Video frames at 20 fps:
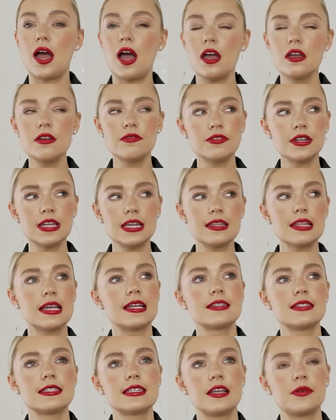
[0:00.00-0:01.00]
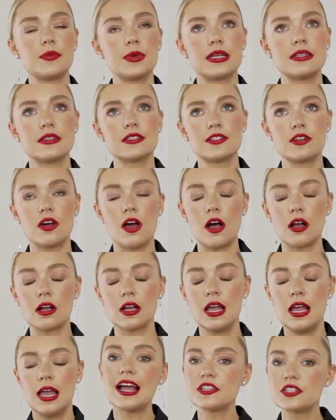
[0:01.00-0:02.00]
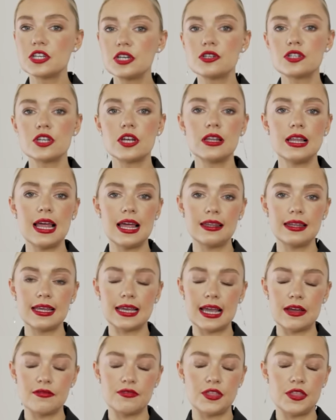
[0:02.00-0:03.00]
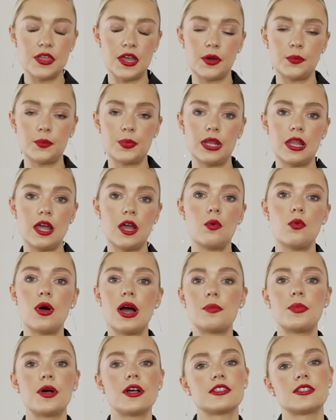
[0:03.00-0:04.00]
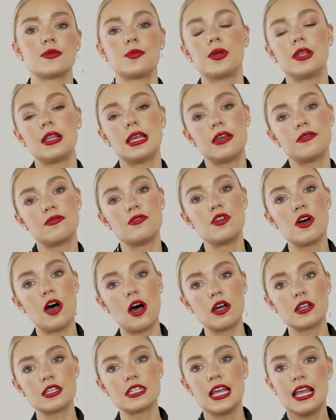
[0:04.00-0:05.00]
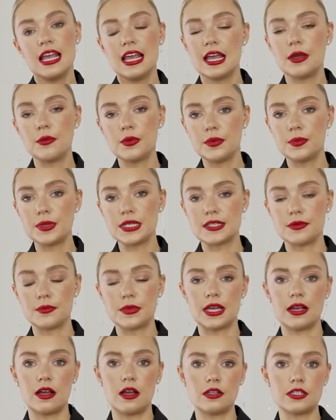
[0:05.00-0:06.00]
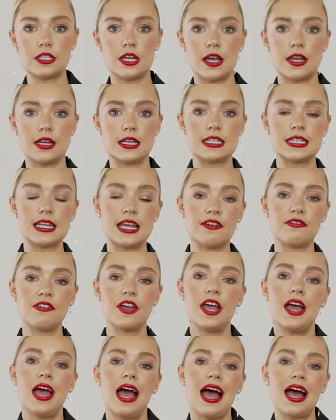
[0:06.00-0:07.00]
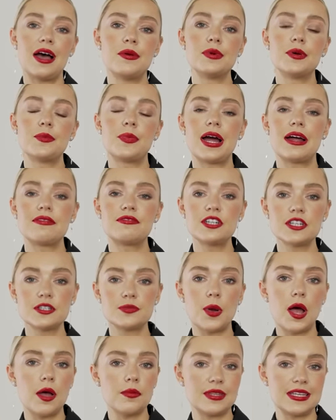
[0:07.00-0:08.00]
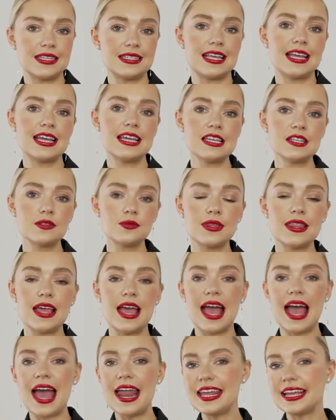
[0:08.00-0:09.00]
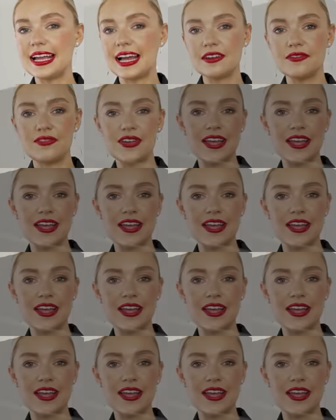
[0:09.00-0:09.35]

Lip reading: hopefully they'll still be in stock. As usual, I'll link everything below where possible. If not, it will be something alternative. But I've just popped these heels with it. Any kind of